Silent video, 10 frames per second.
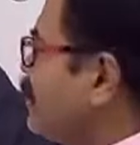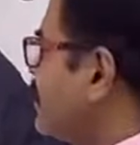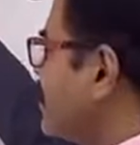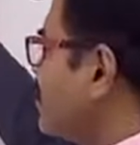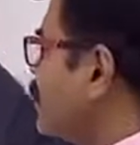this
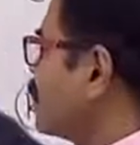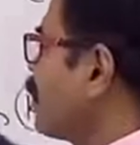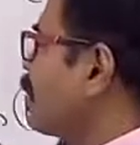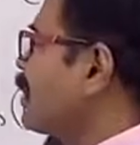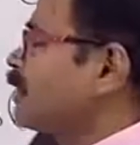expression
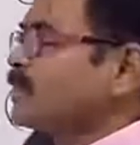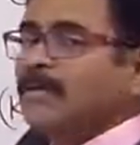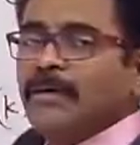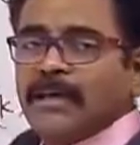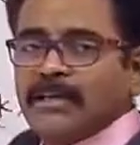already
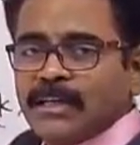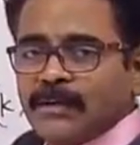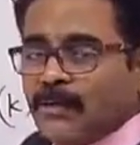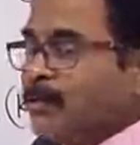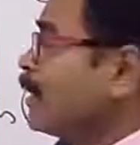C1 is
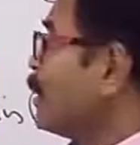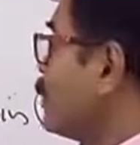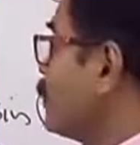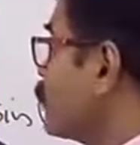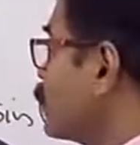0.
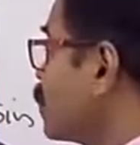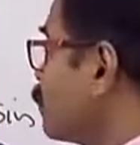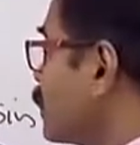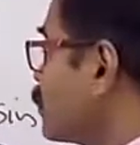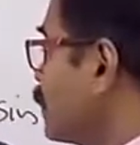This
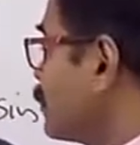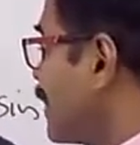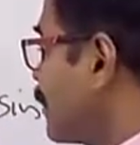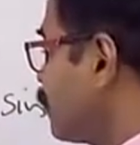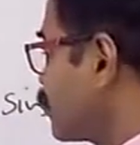expression is
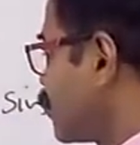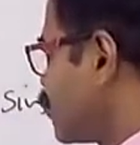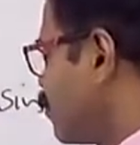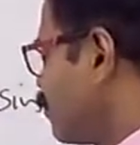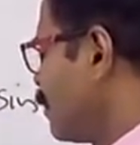reduced
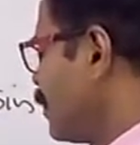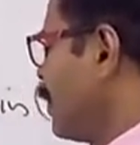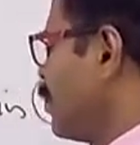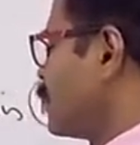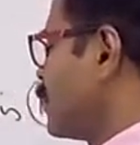to
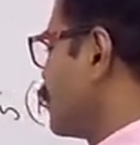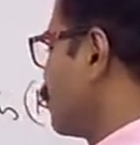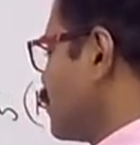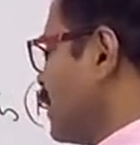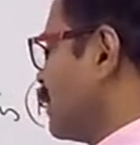C2
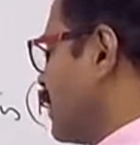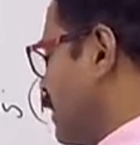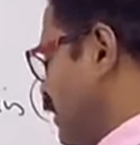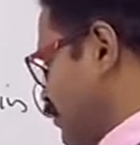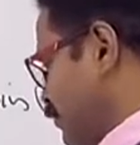sin
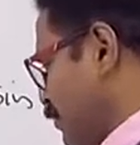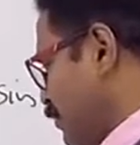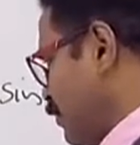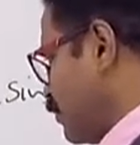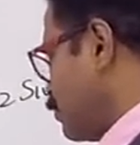kx.
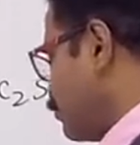So